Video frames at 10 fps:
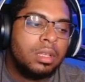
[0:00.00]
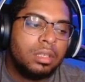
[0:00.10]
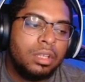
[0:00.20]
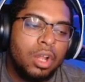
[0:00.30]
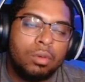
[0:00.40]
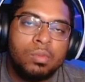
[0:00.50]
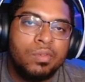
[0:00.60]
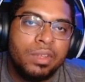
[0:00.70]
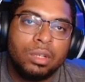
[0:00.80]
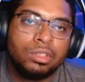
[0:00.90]
You know,
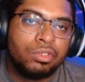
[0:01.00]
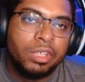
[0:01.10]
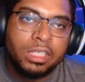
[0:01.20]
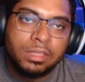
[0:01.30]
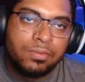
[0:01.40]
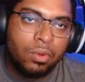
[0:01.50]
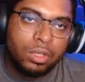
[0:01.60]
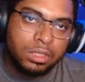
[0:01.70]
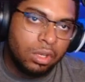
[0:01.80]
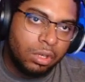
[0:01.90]
moving those 3s and
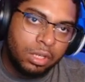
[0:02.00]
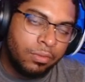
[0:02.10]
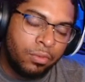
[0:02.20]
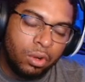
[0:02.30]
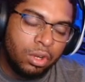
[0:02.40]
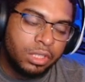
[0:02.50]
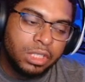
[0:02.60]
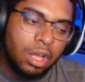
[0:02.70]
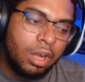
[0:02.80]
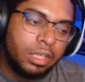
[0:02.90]
4 cost
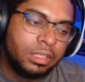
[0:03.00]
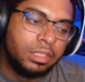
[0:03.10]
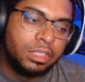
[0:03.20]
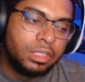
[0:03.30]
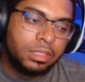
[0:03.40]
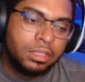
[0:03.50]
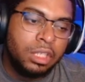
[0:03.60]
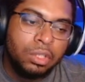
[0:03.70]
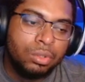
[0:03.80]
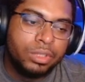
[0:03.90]
cards are just
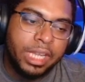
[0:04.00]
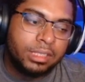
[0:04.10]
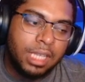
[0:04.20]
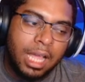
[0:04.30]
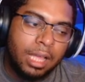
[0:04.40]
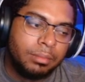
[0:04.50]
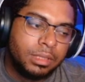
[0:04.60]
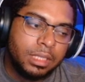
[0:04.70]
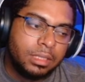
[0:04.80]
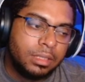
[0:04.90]
huge at
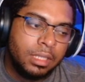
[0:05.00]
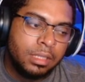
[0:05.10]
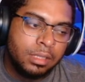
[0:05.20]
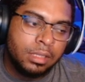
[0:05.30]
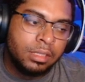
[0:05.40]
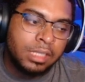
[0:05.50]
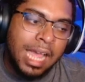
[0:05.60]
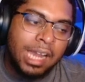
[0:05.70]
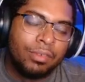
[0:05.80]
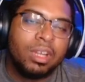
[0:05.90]
times, and it's
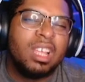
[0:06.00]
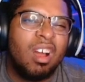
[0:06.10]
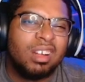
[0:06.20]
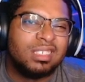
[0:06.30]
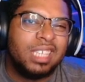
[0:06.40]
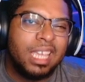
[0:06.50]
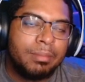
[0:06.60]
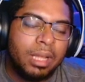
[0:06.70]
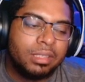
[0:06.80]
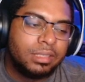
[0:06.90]
kind of really hard to take
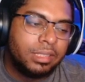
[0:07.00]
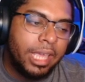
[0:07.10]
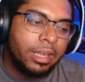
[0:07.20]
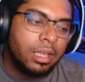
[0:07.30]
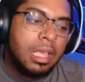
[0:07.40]
him out this deck.